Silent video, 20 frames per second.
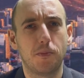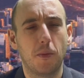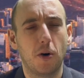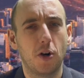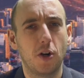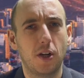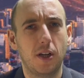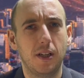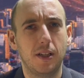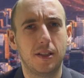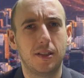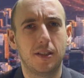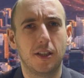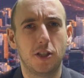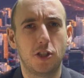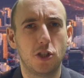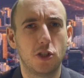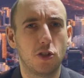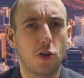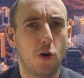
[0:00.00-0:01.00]
markets
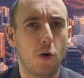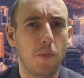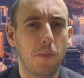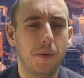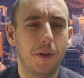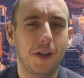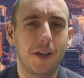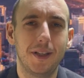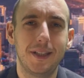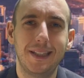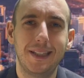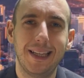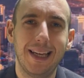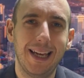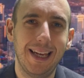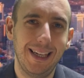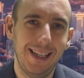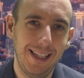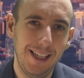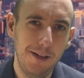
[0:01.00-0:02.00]
such as Home Plus
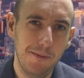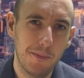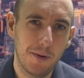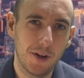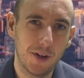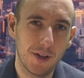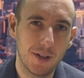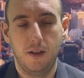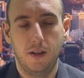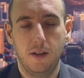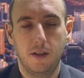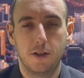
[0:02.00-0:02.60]
and E-Mart.